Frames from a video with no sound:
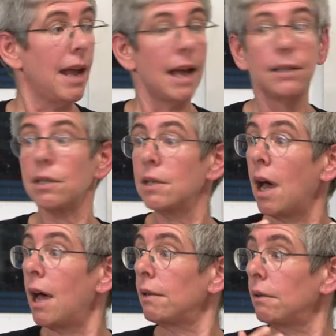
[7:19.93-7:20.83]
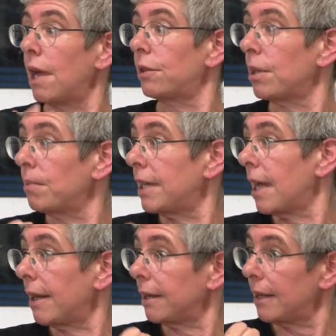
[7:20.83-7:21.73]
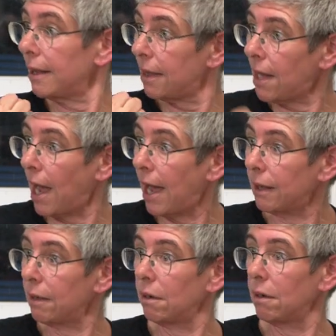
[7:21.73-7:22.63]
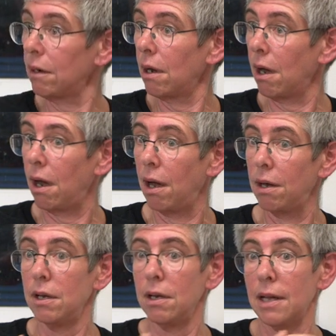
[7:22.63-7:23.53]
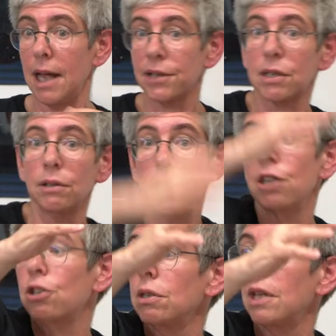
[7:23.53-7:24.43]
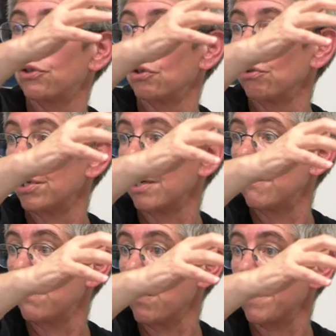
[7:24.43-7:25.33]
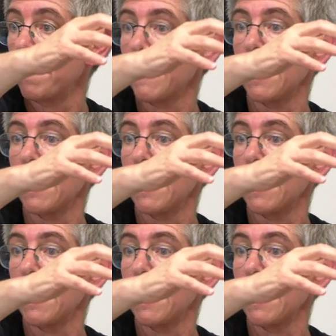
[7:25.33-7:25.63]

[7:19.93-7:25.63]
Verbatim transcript: And to not let them get that uh, escalation that they're looking for.